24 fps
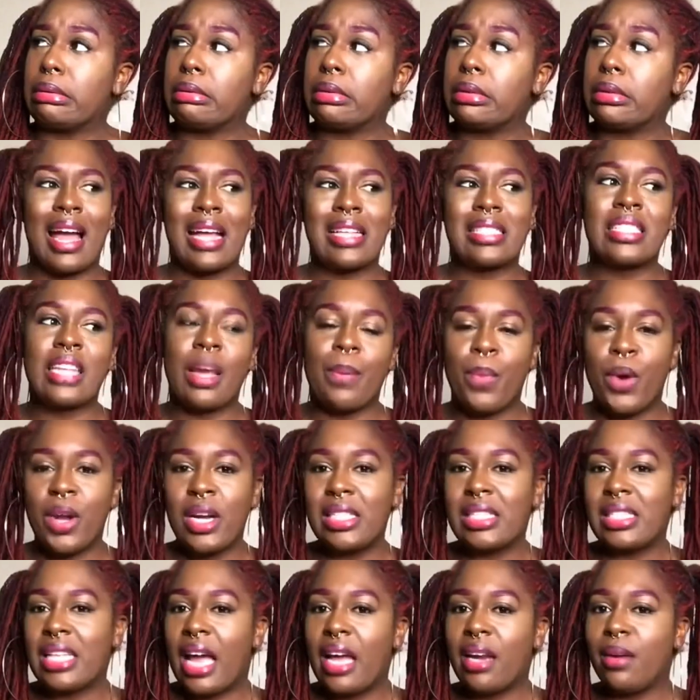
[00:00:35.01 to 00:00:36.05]
I slept on a
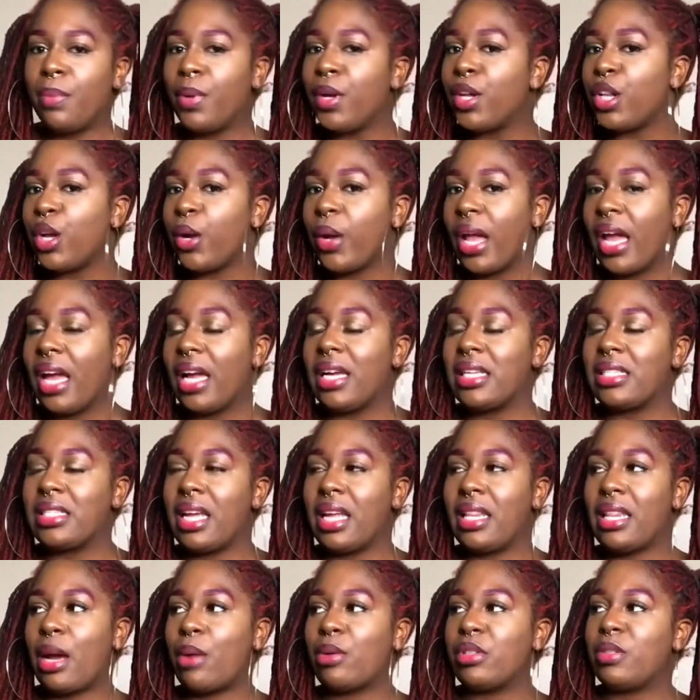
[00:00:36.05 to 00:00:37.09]
satin pillowcase and
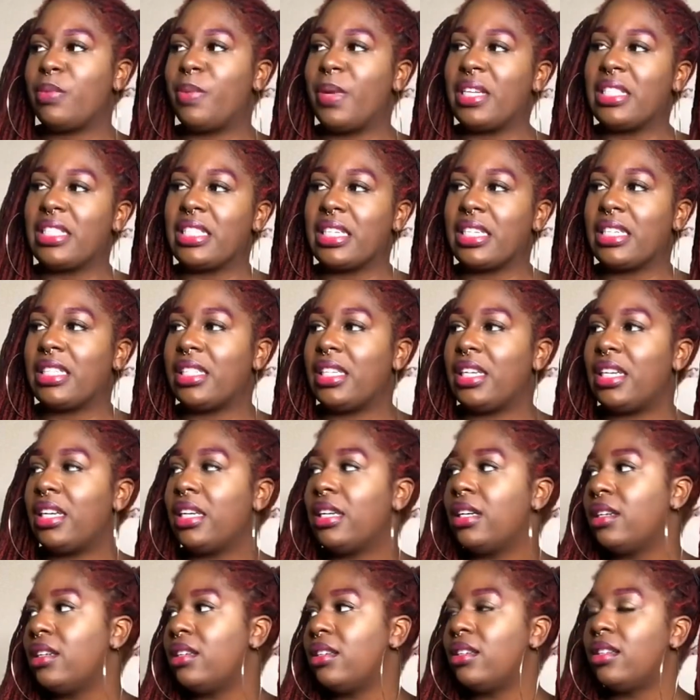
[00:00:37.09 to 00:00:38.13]
that was basically
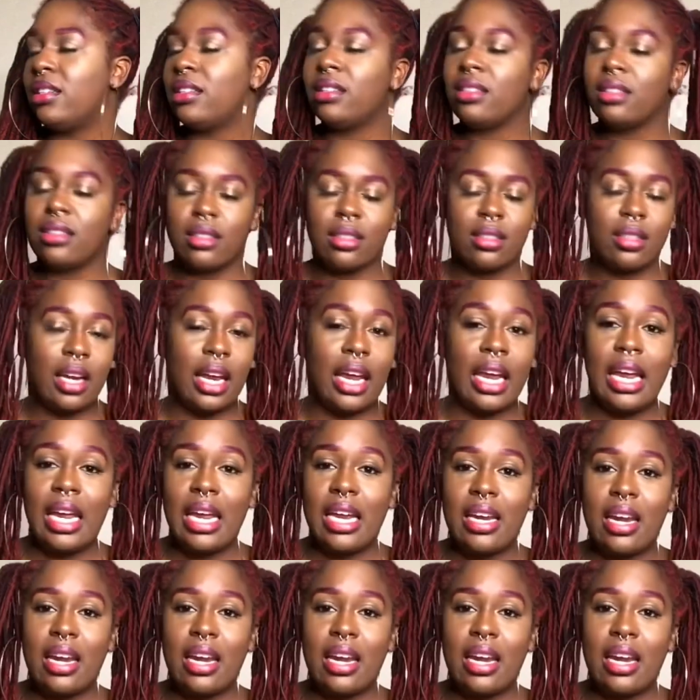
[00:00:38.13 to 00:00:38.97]
it.